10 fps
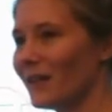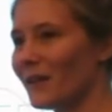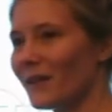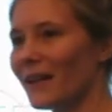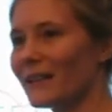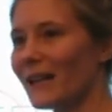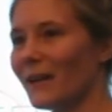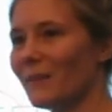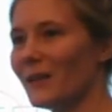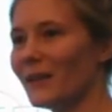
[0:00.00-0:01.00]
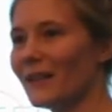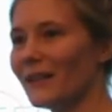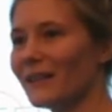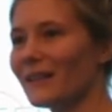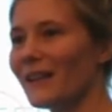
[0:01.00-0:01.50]
you know, that time
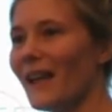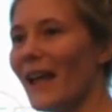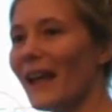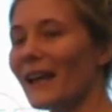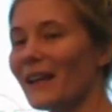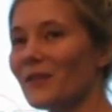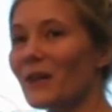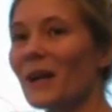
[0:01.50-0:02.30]
period. And